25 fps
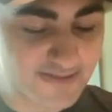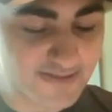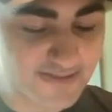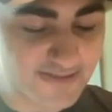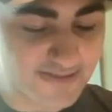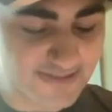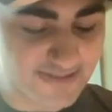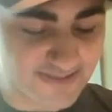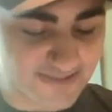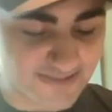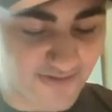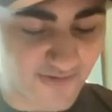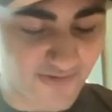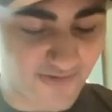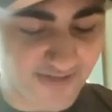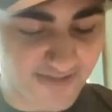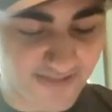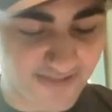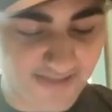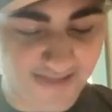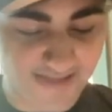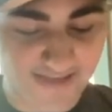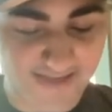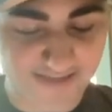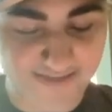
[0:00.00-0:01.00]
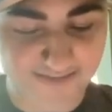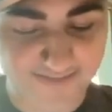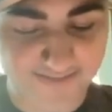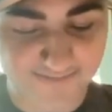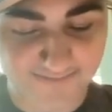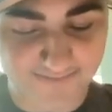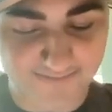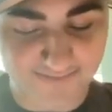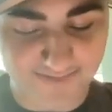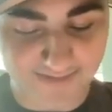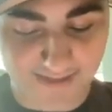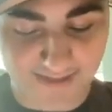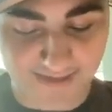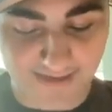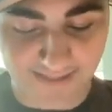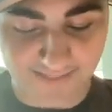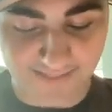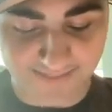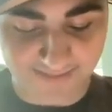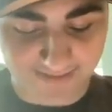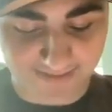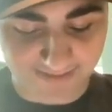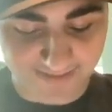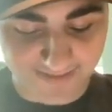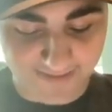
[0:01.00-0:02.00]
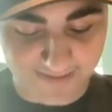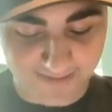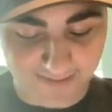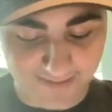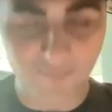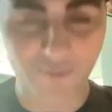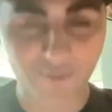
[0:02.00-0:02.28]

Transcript: he's going to get, and I think he